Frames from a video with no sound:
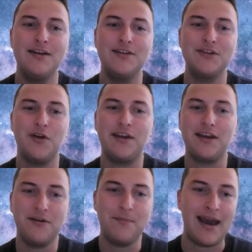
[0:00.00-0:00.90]
So the
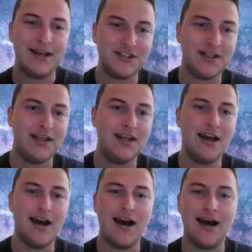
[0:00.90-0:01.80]
Guild of Magi
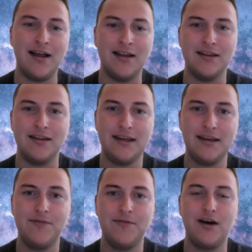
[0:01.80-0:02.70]

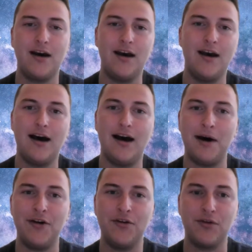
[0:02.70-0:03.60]
live
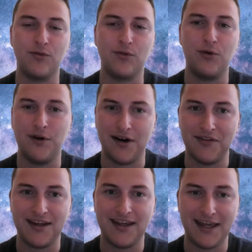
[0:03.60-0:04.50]
under the rule of
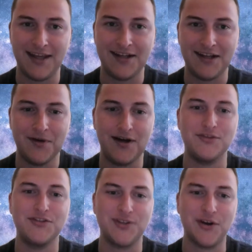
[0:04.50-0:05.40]
the Kingdom of
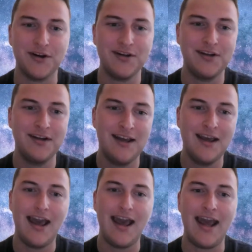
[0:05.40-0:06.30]
Sark.
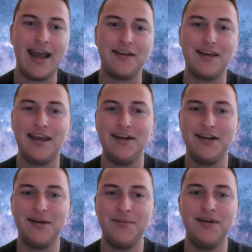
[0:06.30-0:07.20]
And the
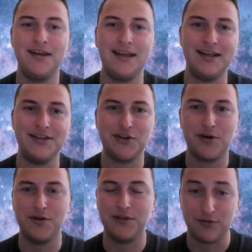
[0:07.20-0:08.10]
kingdom is
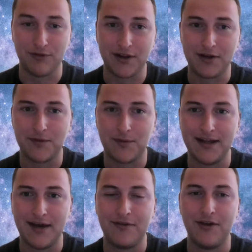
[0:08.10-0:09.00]
currently reeling from the
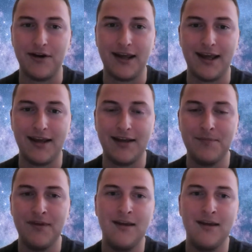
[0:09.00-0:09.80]
death of their king.